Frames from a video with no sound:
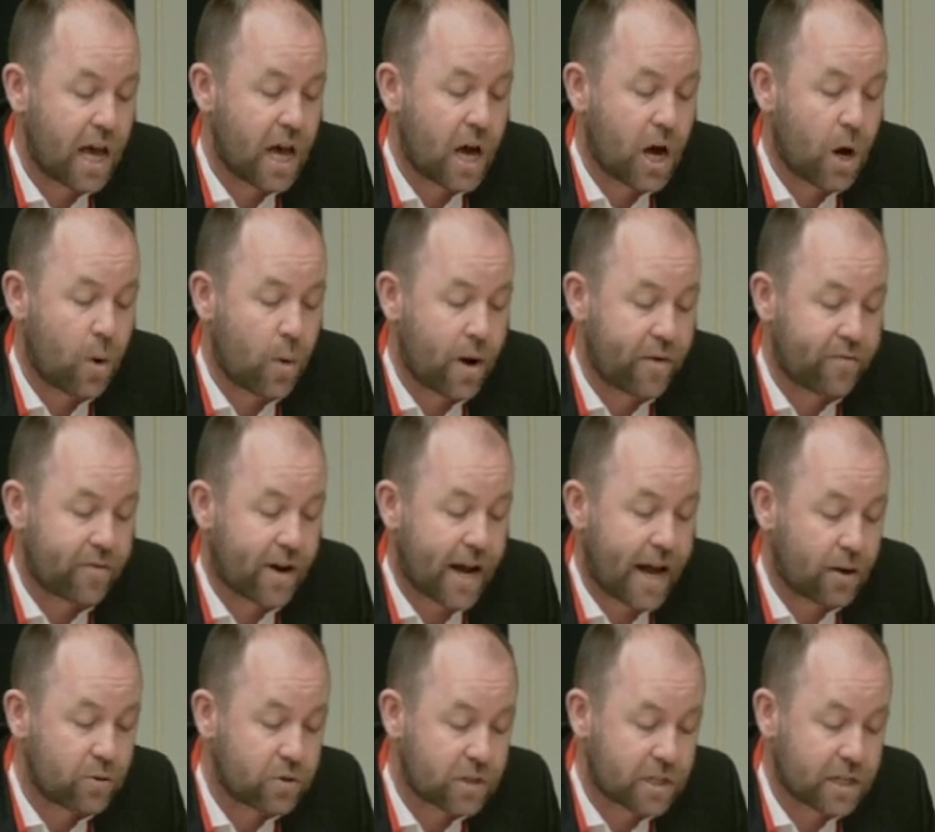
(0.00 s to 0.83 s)
However,
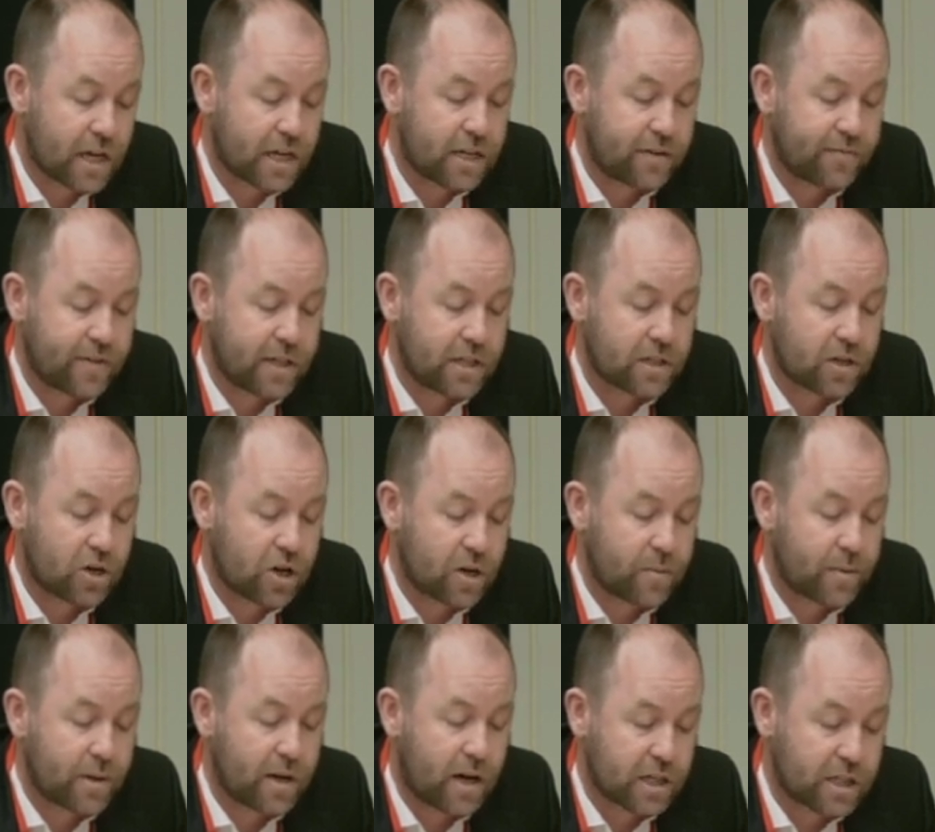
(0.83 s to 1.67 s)
outside of these
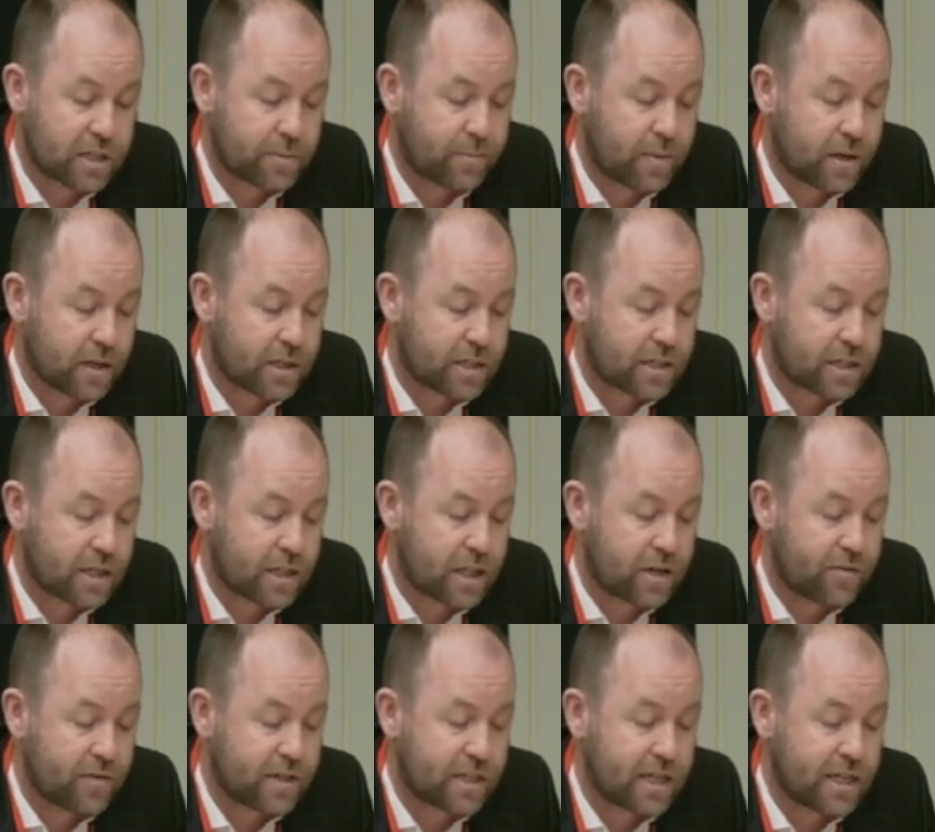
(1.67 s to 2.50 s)
urban hotspots,
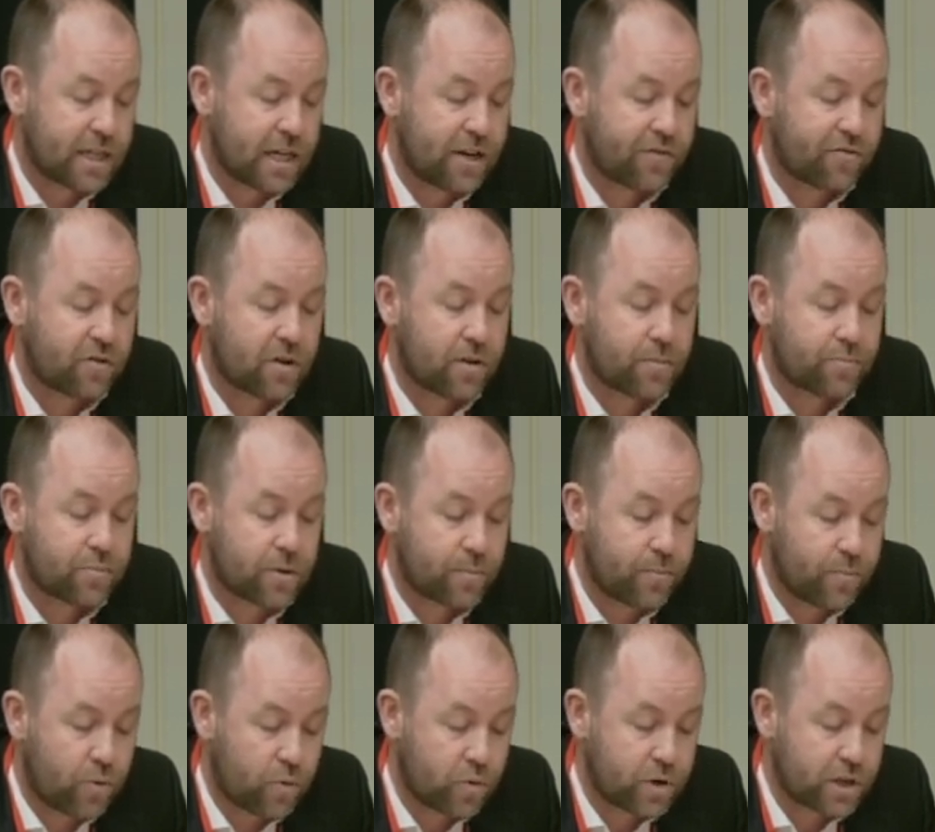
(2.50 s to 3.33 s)
there is a need for a
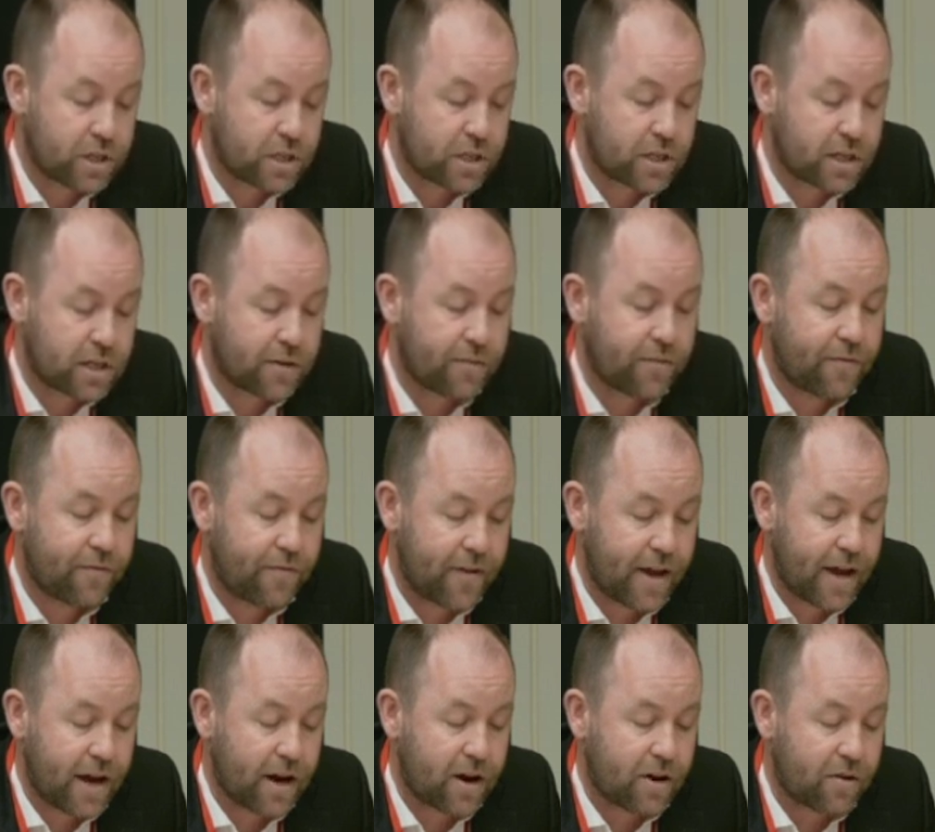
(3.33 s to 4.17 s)
proportionate,
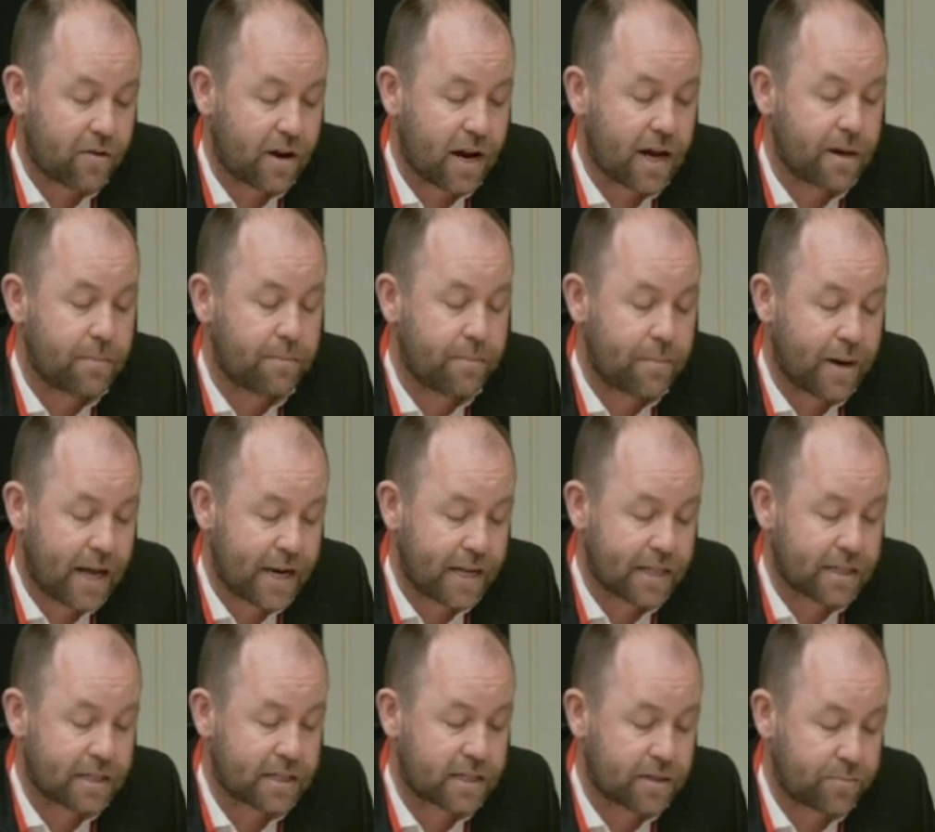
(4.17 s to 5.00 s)
fair and
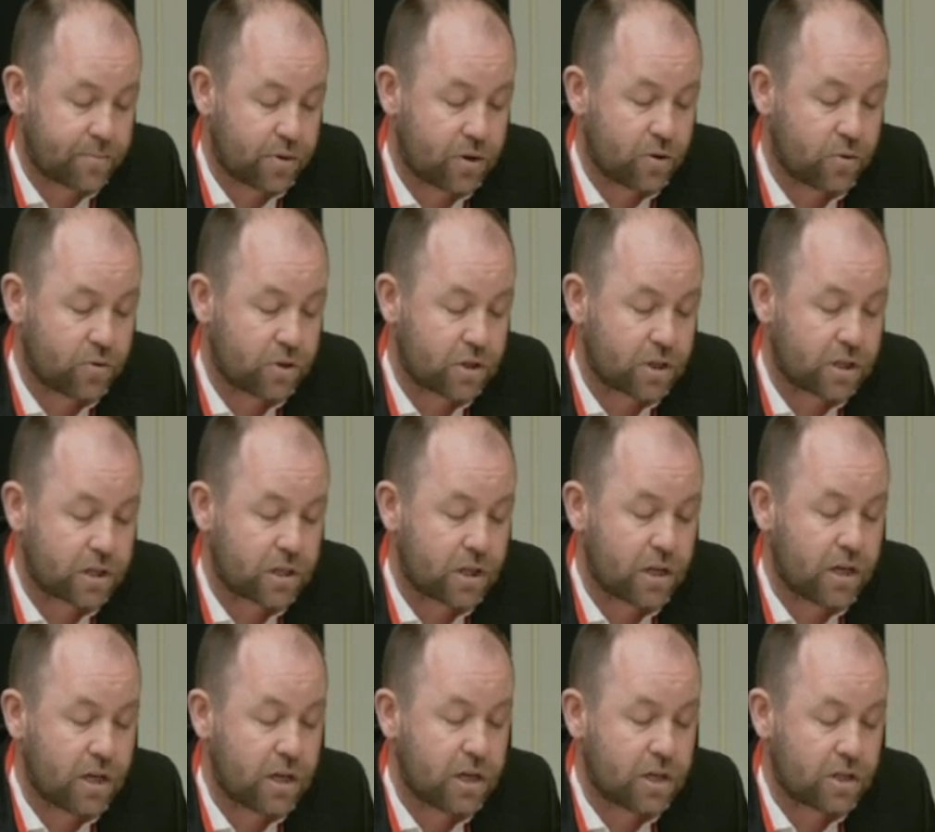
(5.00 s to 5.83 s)
balanced approach
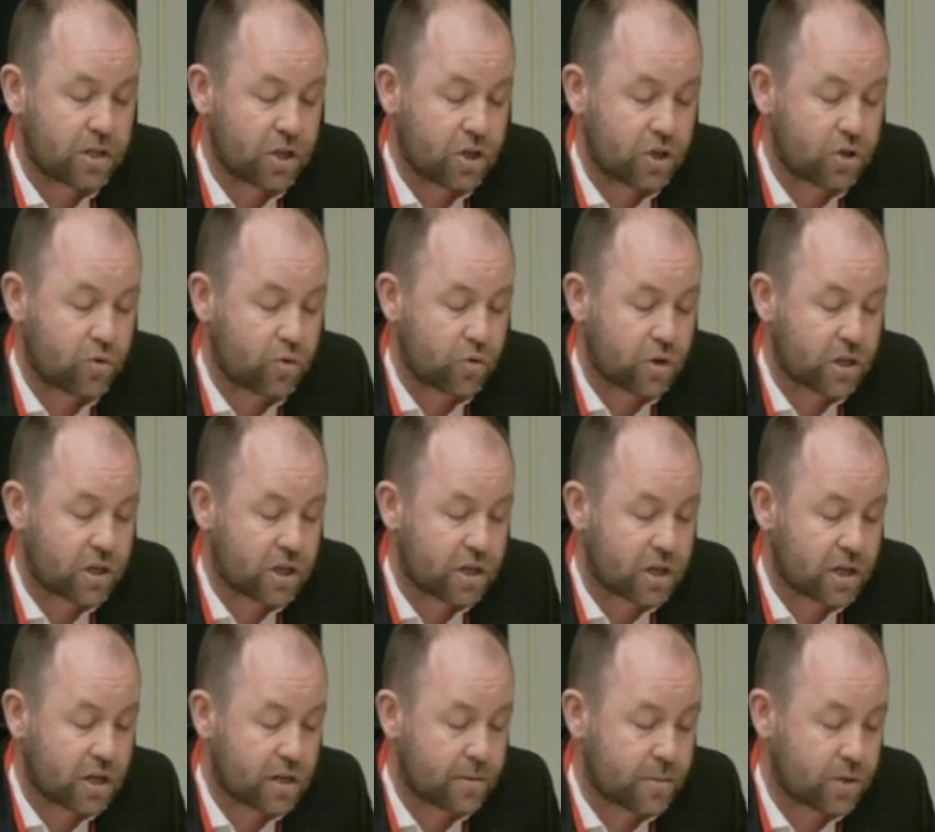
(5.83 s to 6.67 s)
to
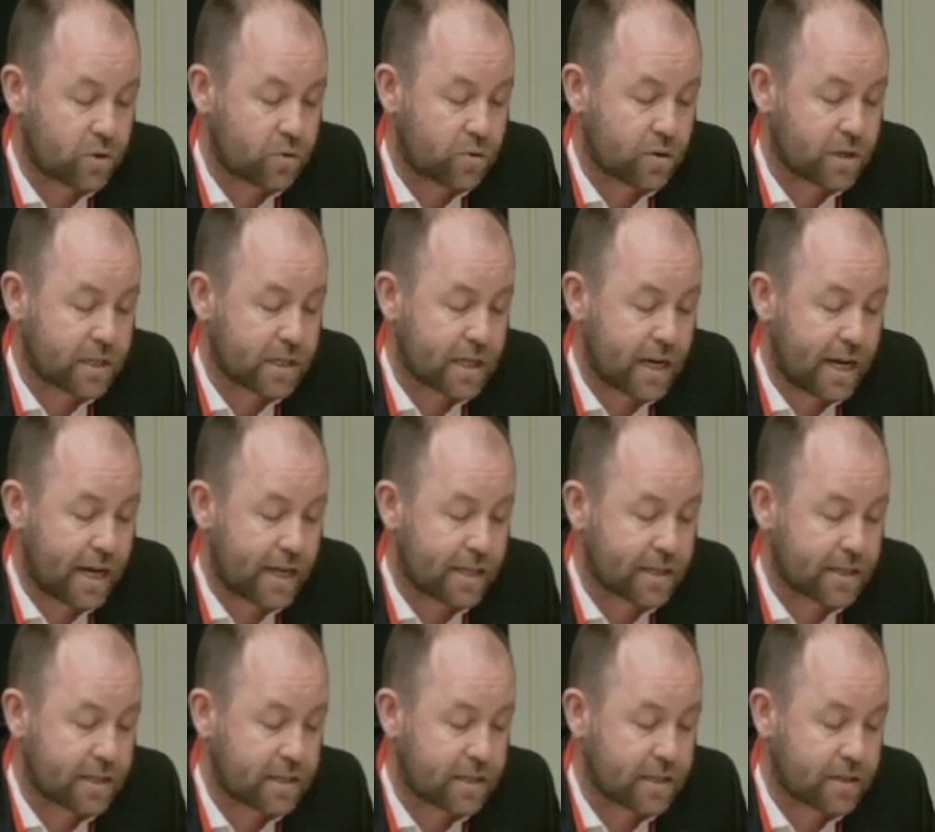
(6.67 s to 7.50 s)
short-term tourist
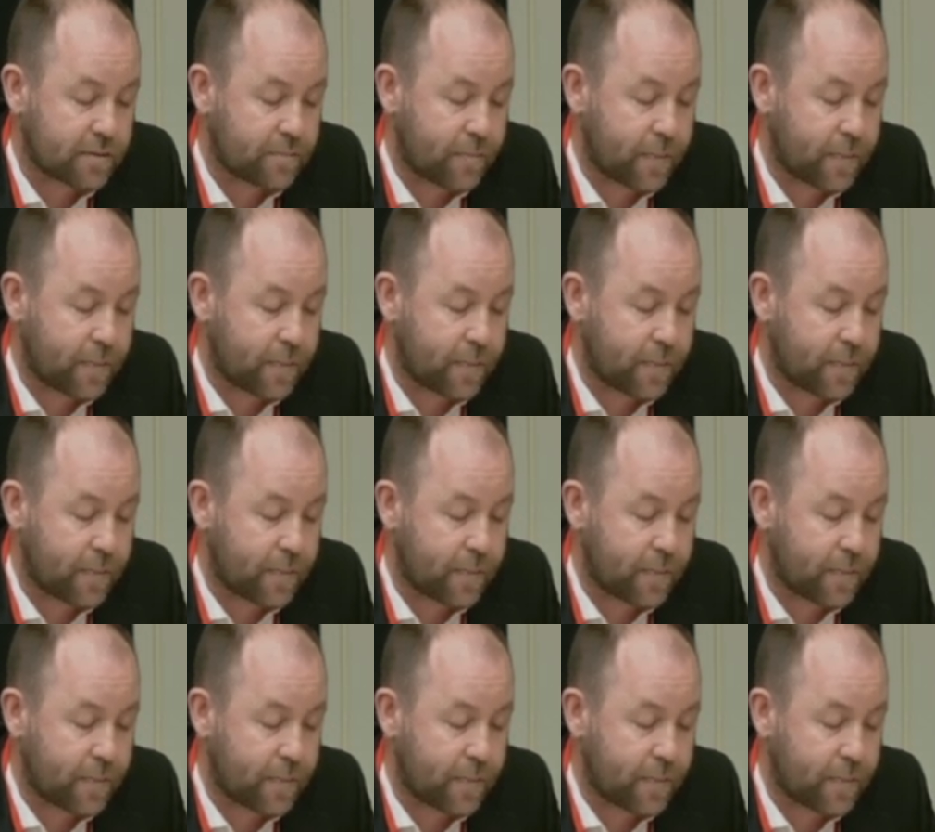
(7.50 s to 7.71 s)
lets.